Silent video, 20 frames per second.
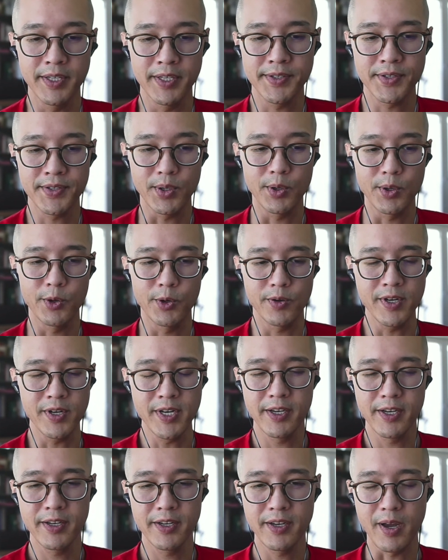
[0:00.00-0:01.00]
So,
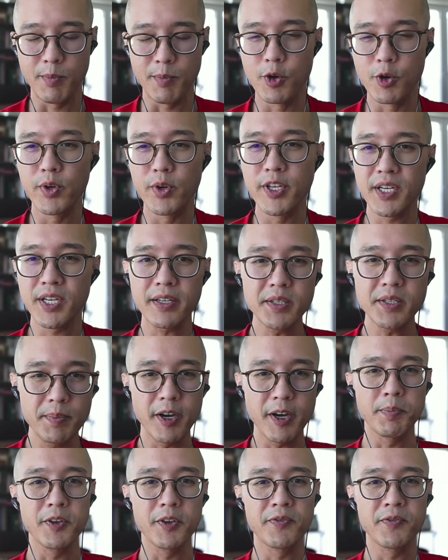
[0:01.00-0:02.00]
we talked
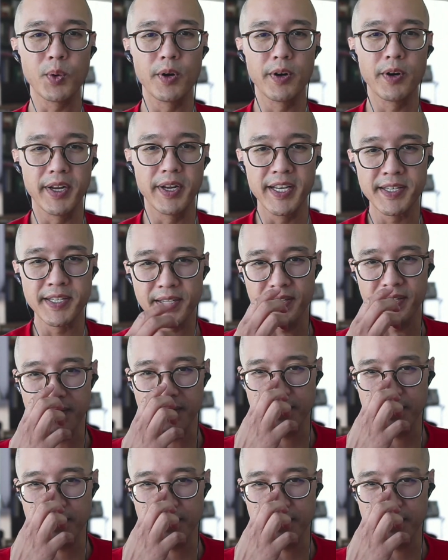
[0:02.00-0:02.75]
about before, is